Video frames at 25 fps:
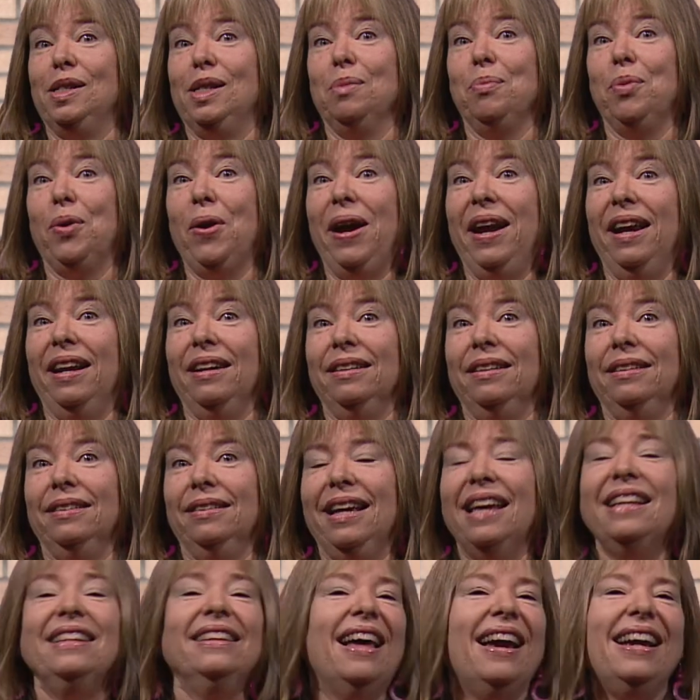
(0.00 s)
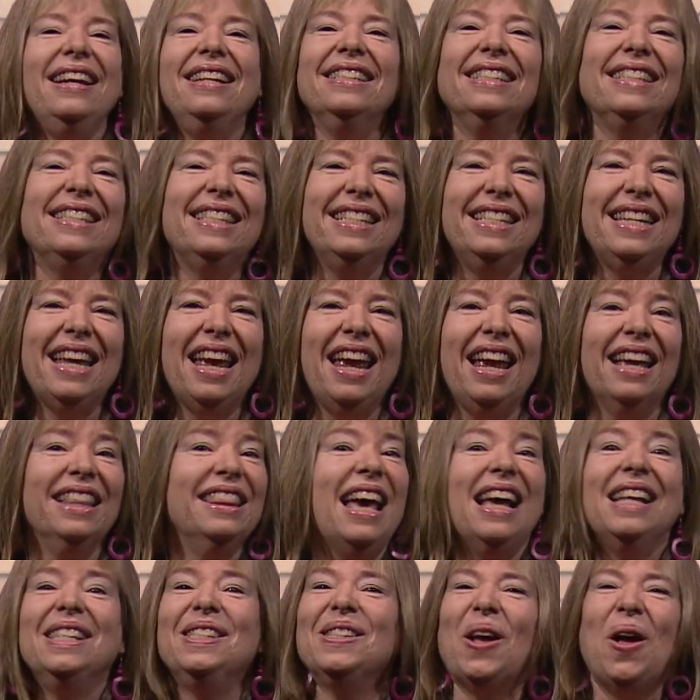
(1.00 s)
the brain and lightens the day, and
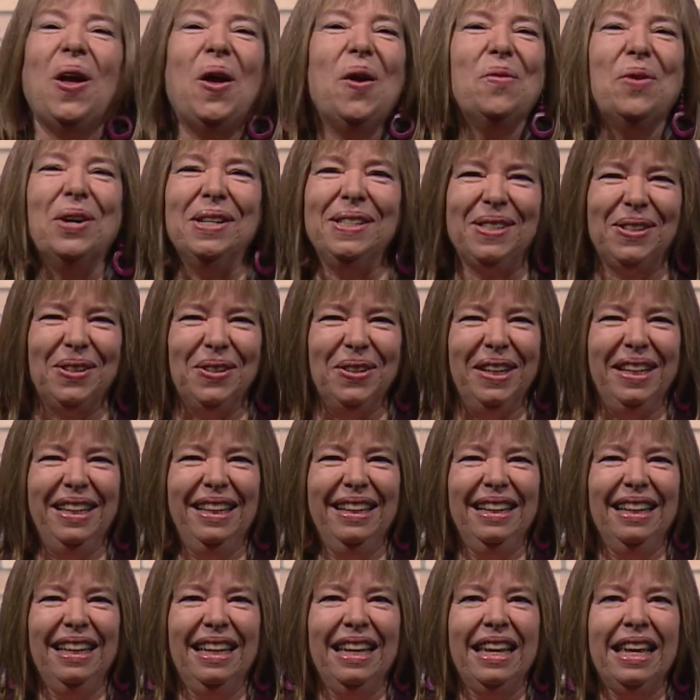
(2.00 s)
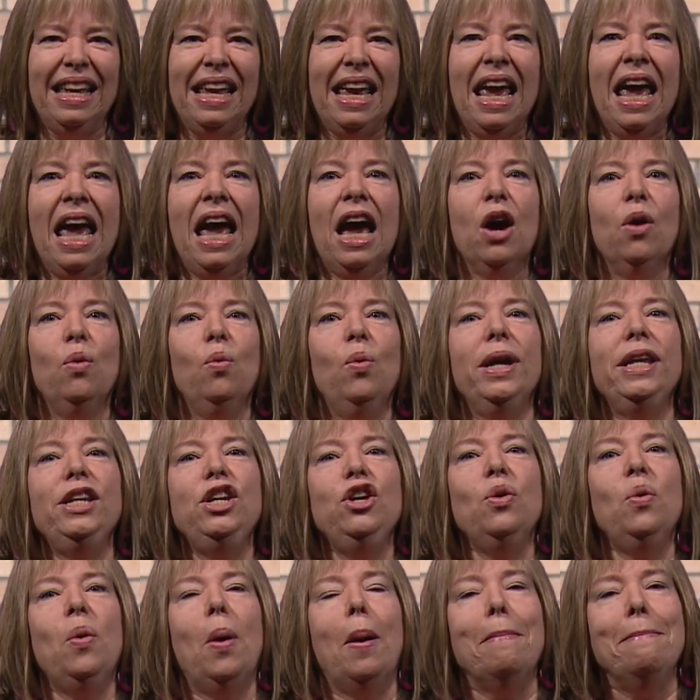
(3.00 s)
that's always good. When
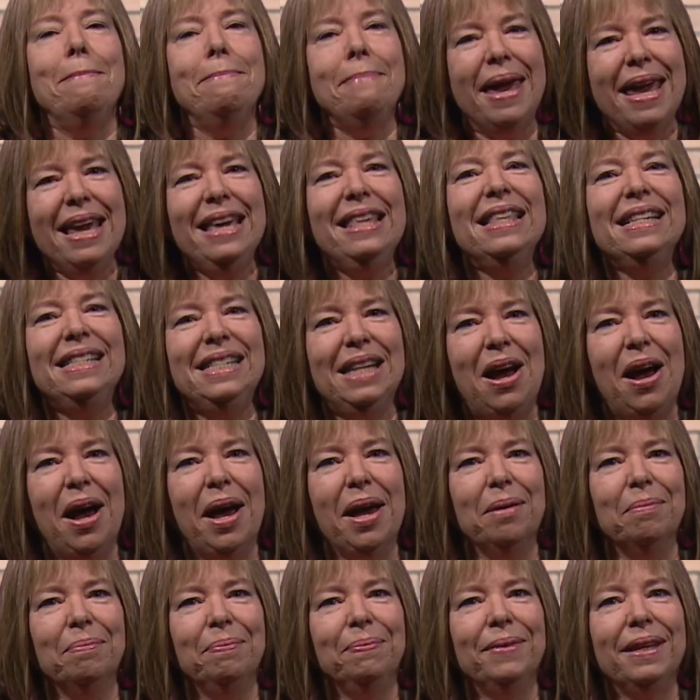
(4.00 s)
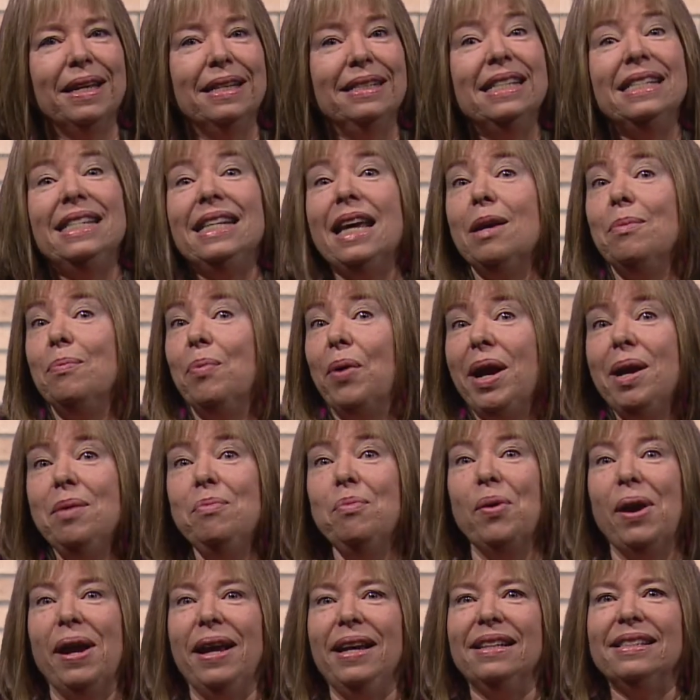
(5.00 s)
you make the time to take brain
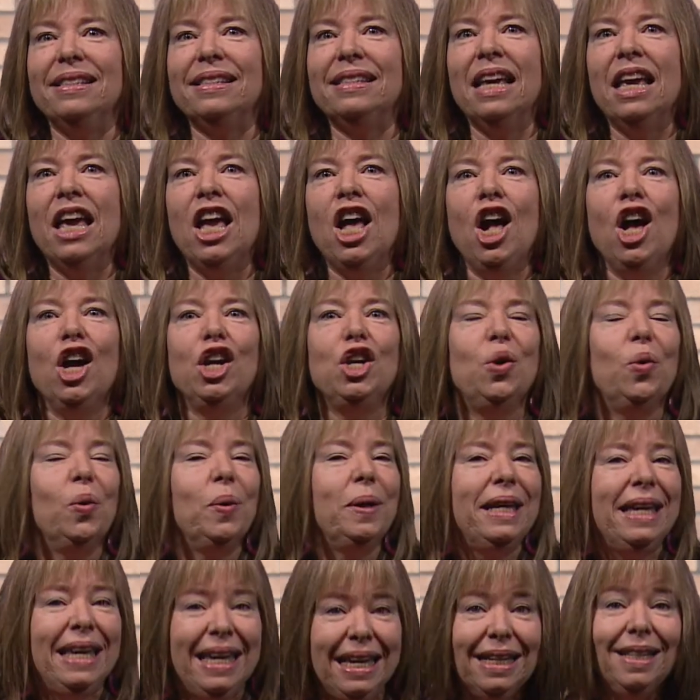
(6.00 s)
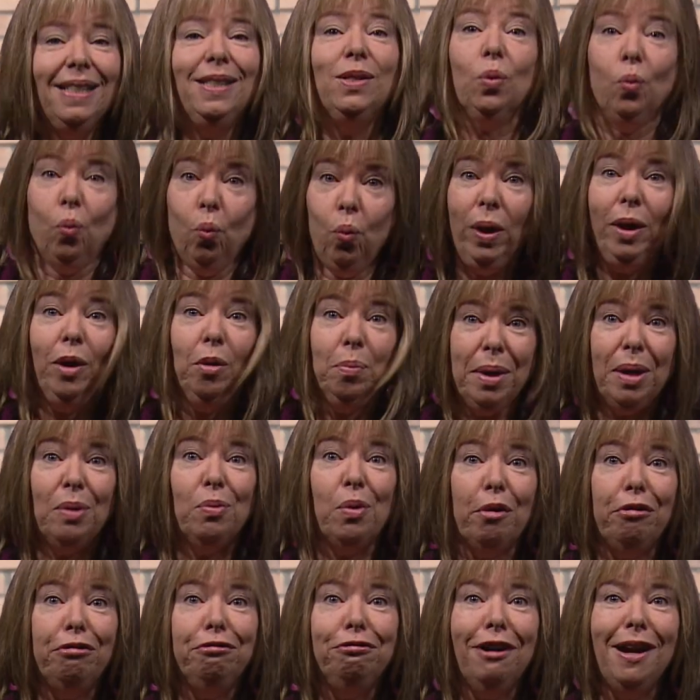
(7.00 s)
breaks, your kids will be
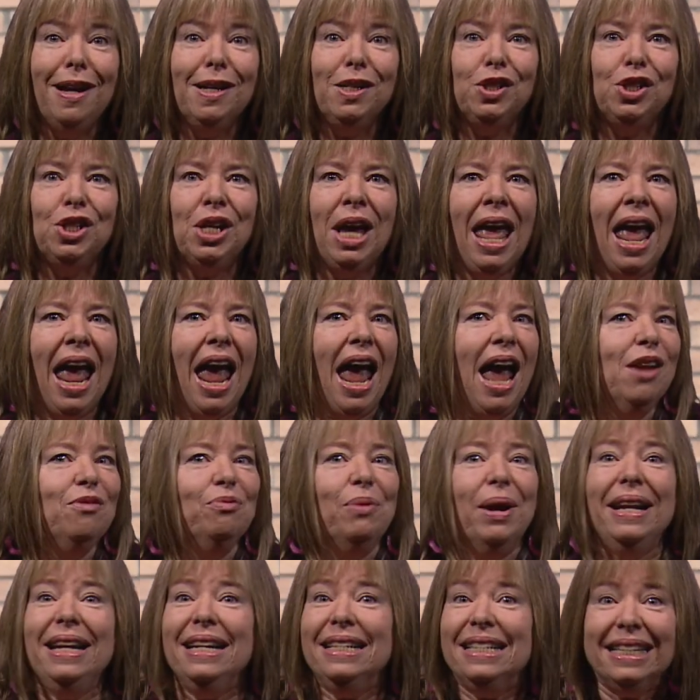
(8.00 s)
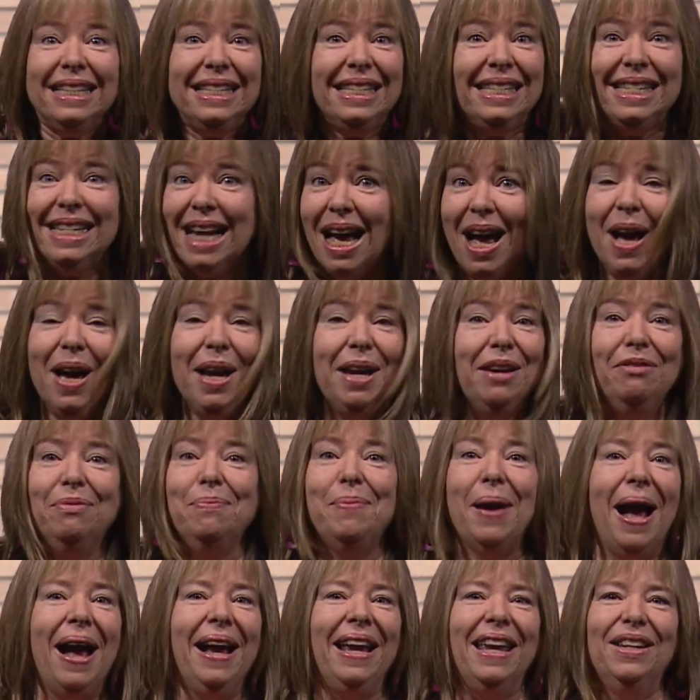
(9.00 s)
refreshed and ready to dive
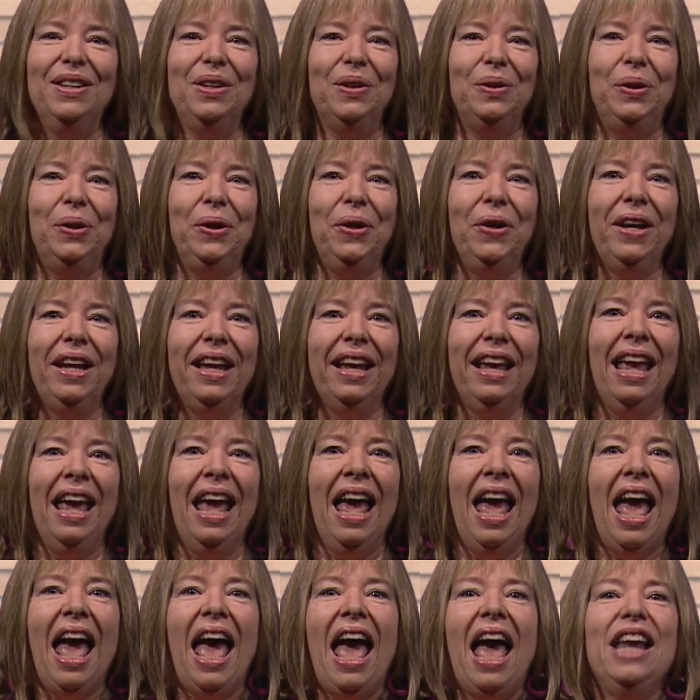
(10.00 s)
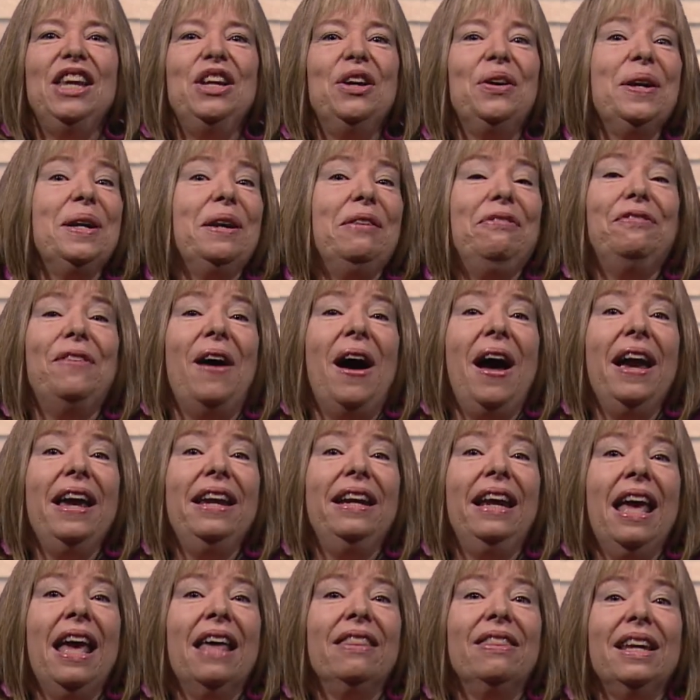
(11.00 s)
back into learning. And you're going to
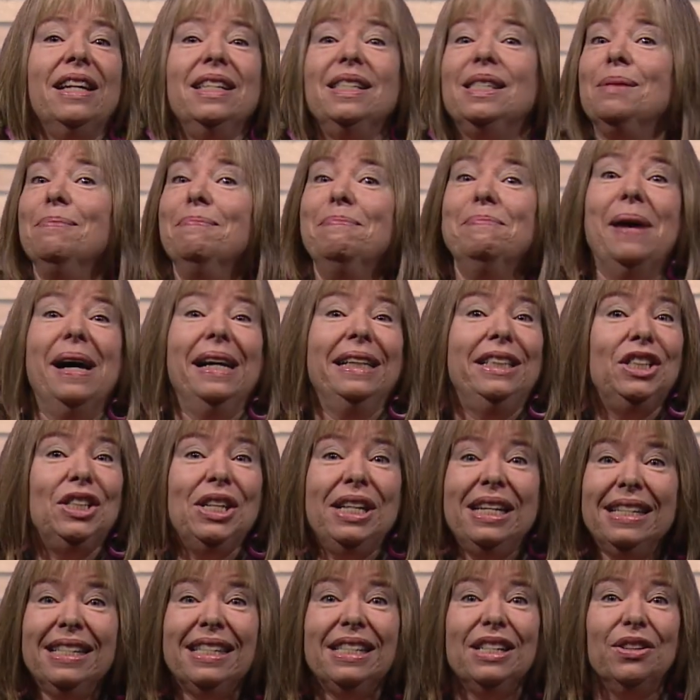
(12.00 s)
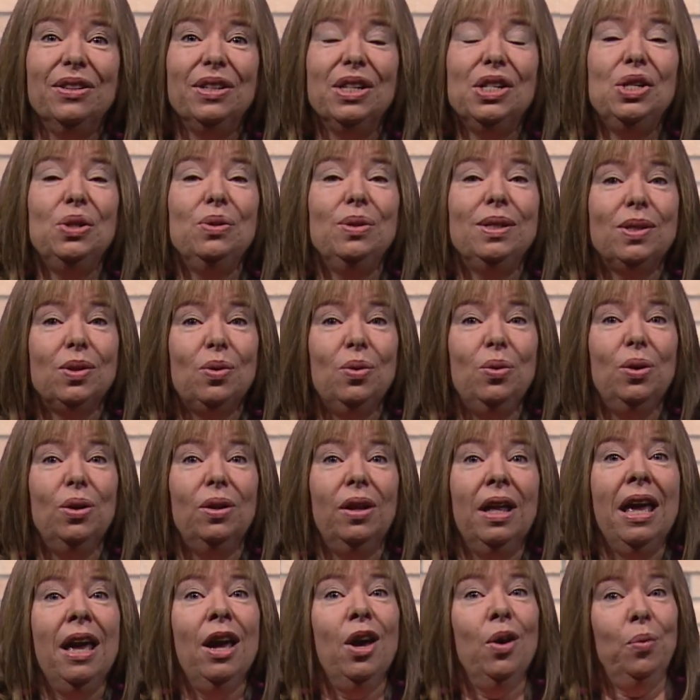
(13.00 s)
find that it's much easier to do
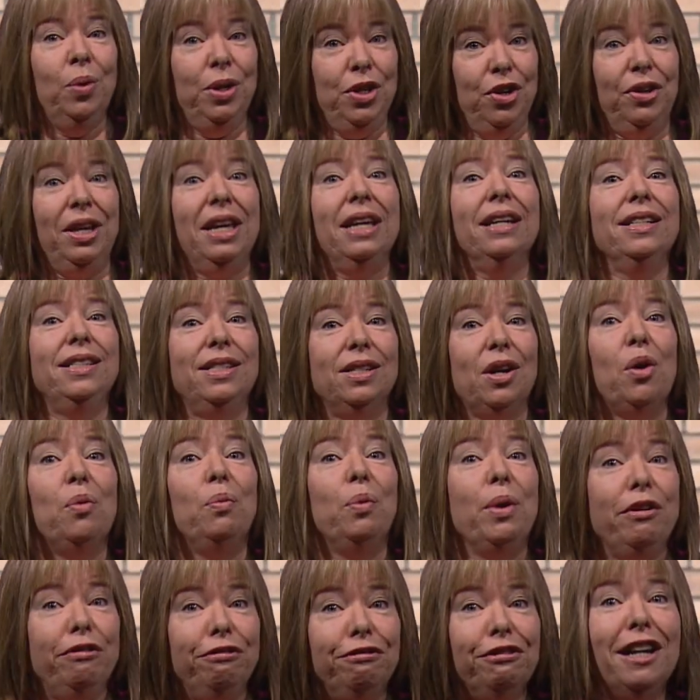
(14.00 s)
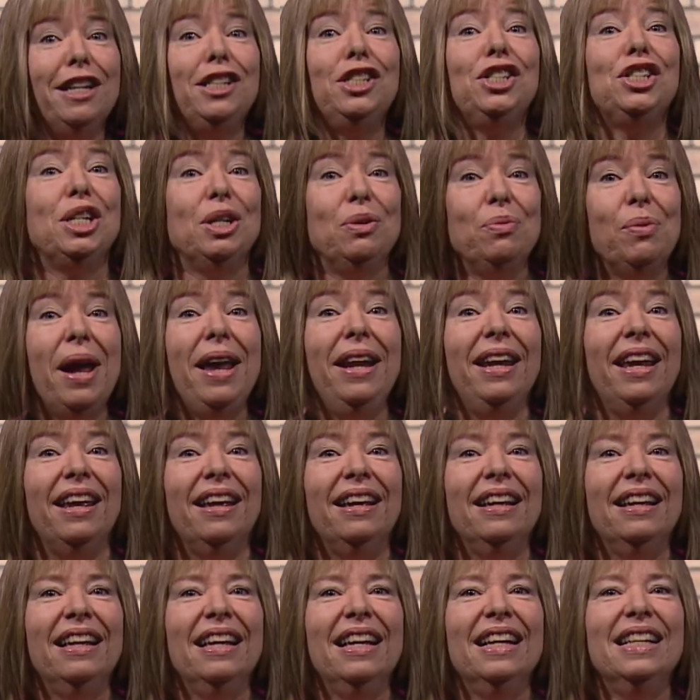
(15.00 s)
school when your kids are refreshed and ready.
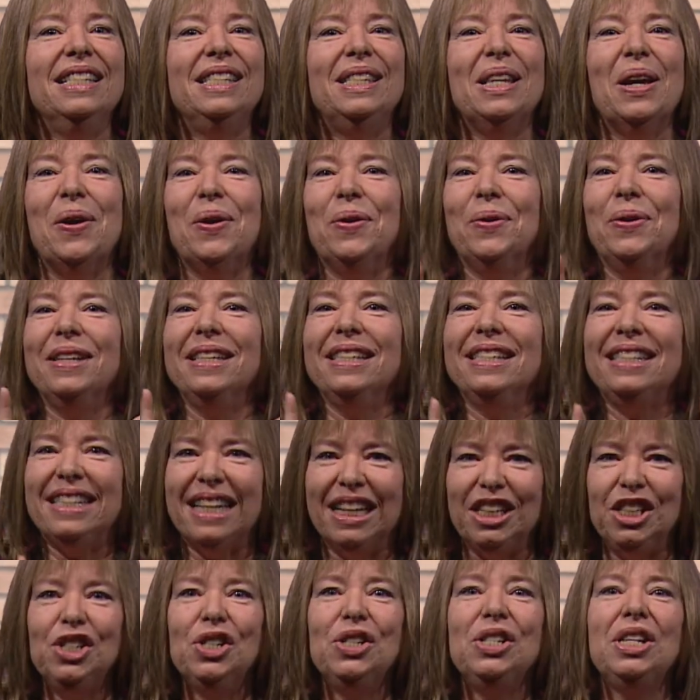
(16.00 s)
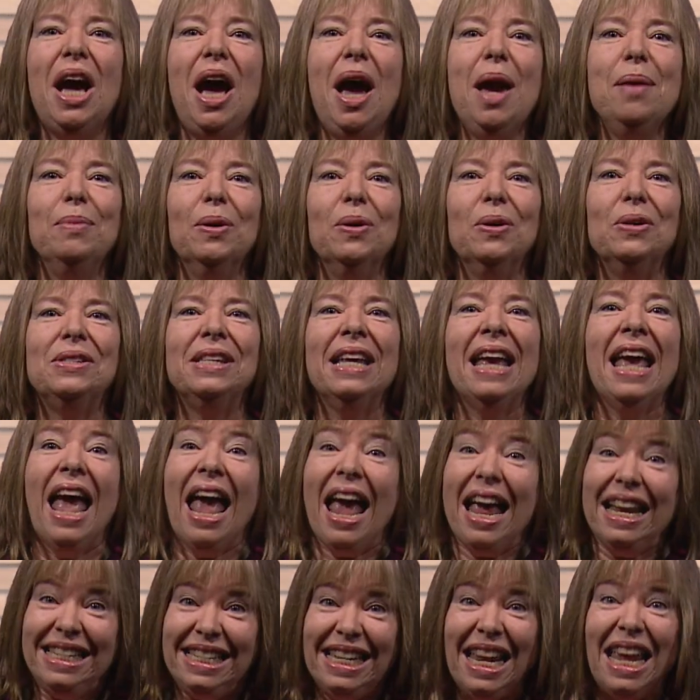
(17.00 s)
So set your timers
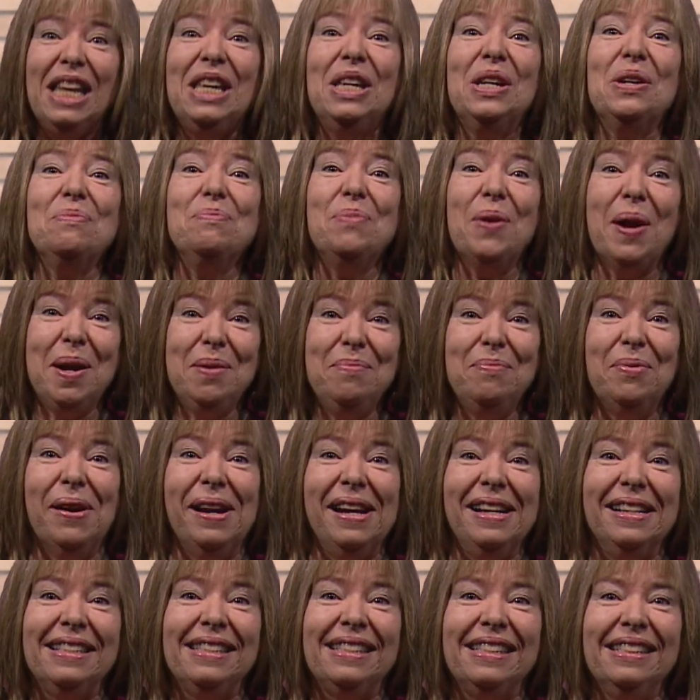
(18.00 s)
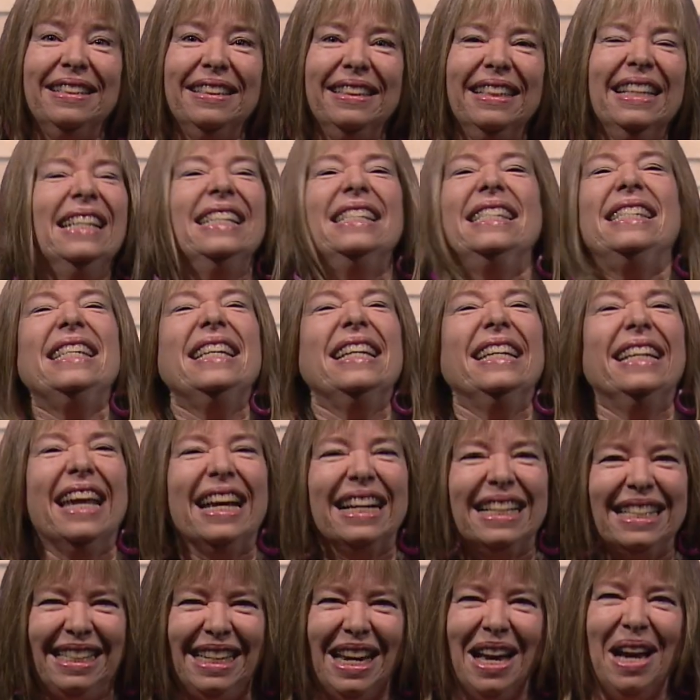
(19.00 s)
and take your brain breaks. See you
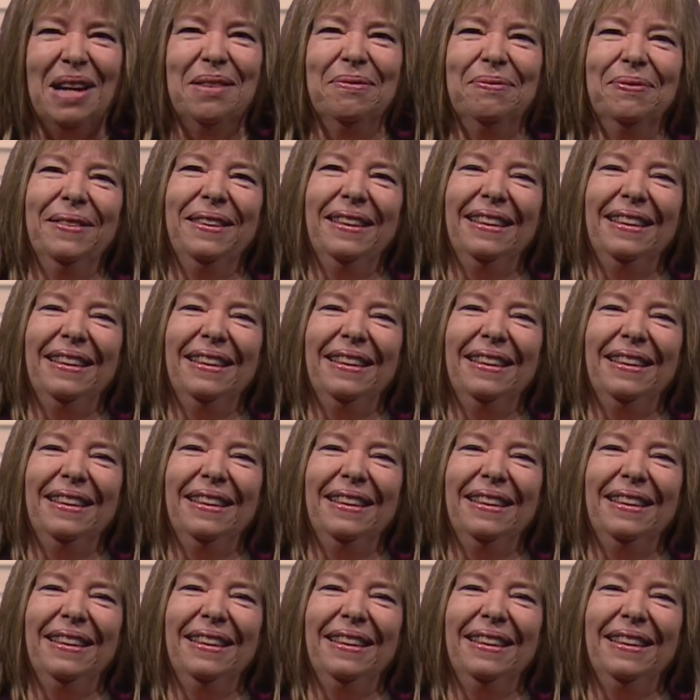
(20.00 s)
next time.